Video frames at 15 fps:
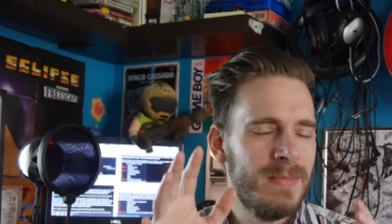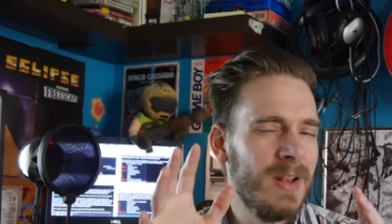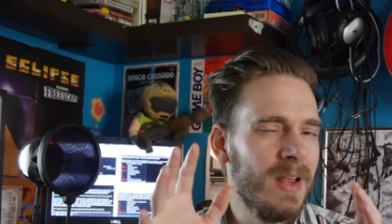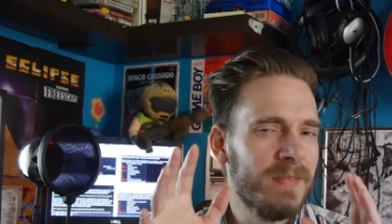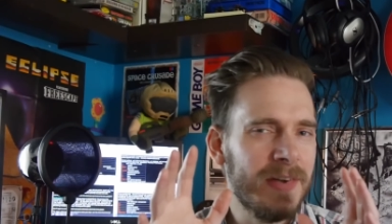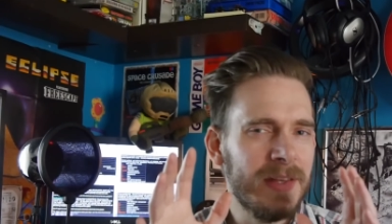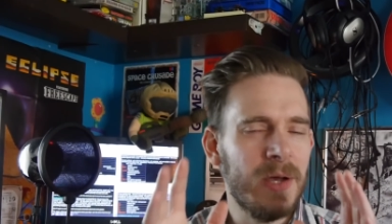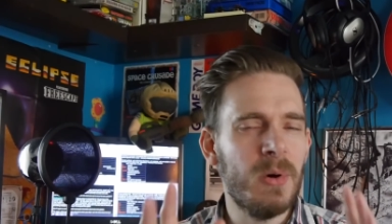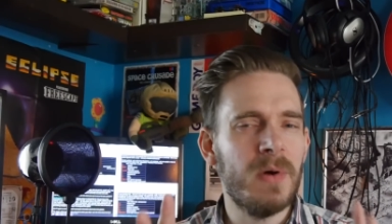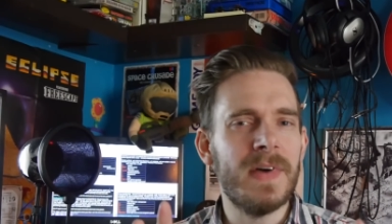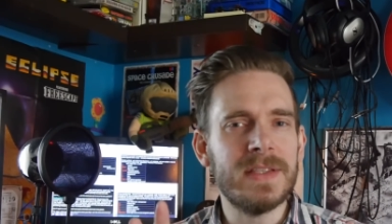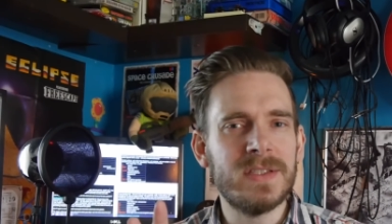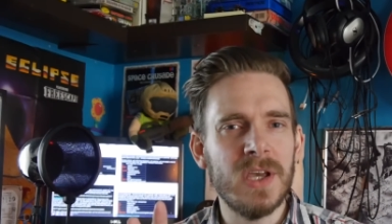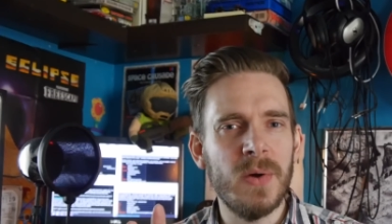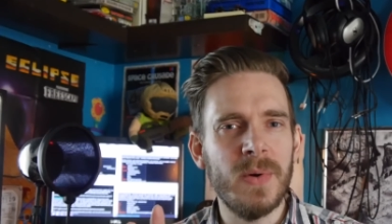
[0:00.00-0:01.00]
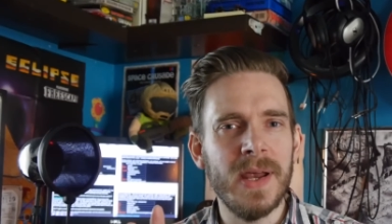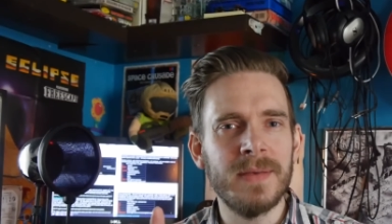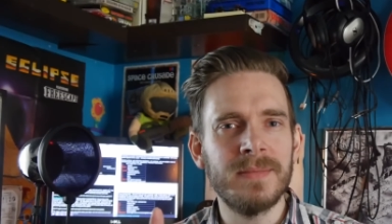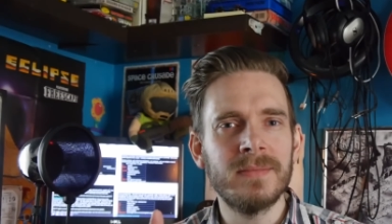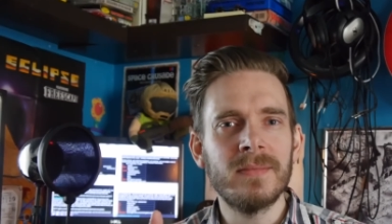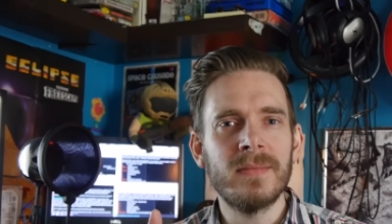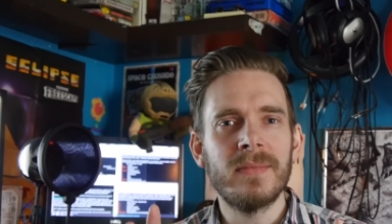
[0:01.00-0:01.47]
like they know what they're
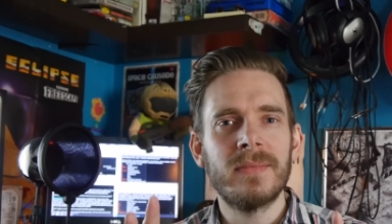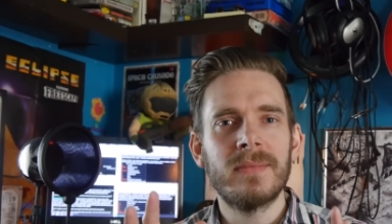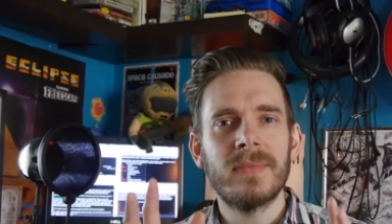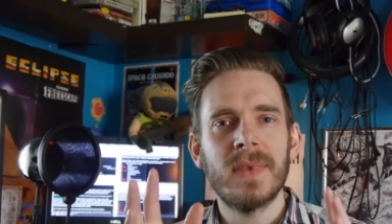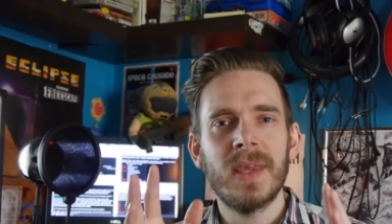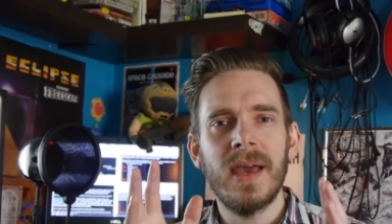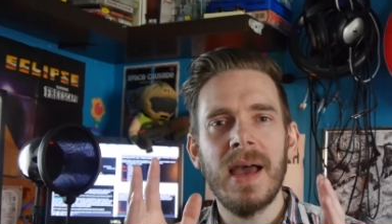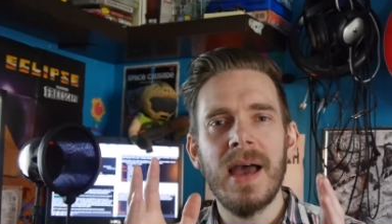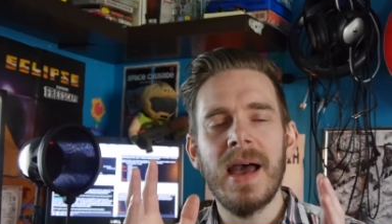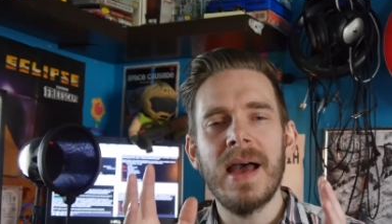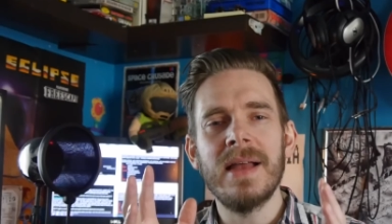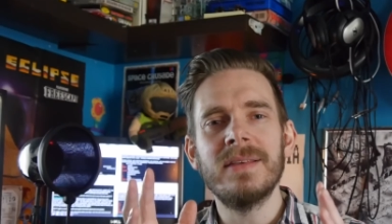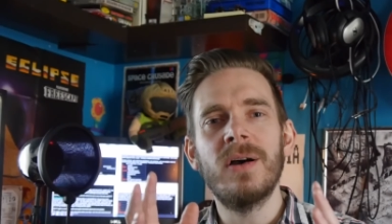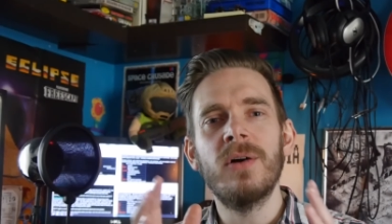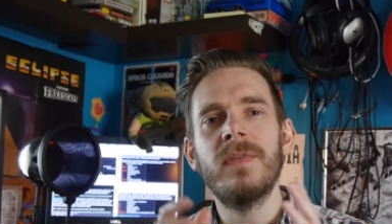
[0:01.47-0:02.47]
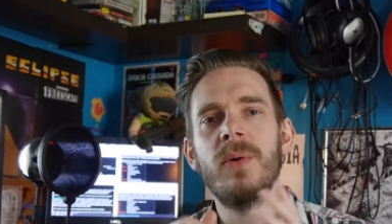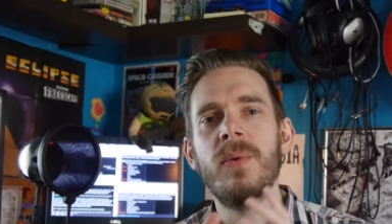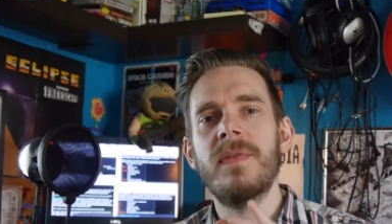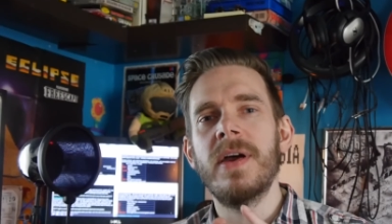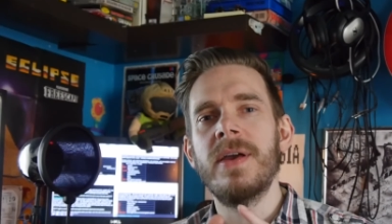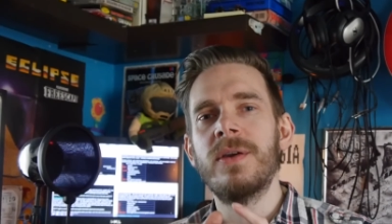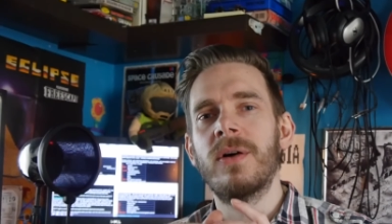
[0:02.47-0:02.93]
doing, and although
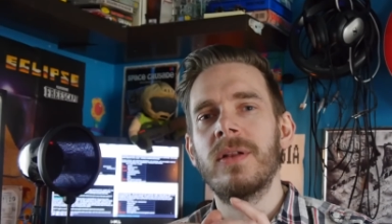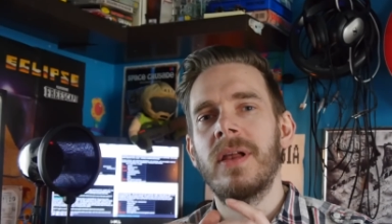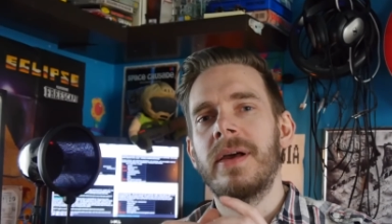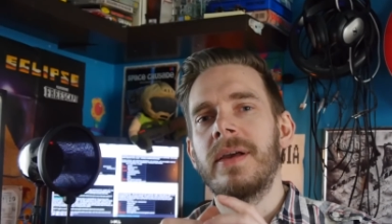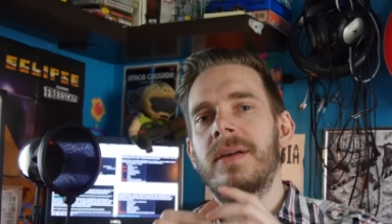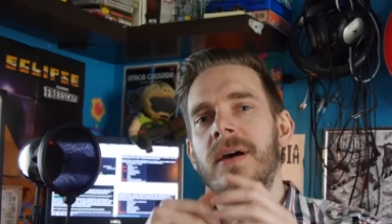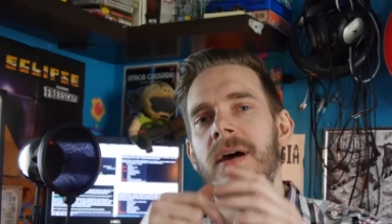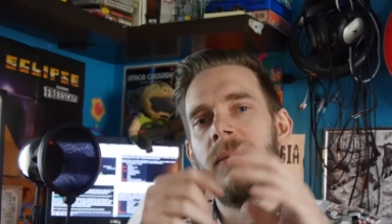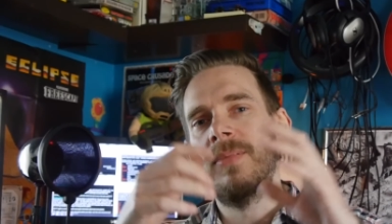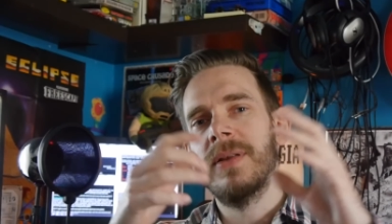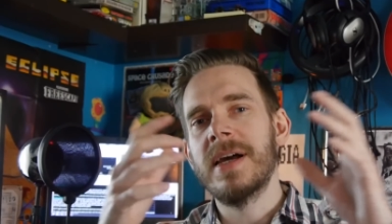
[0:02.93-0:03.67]
we've only got like a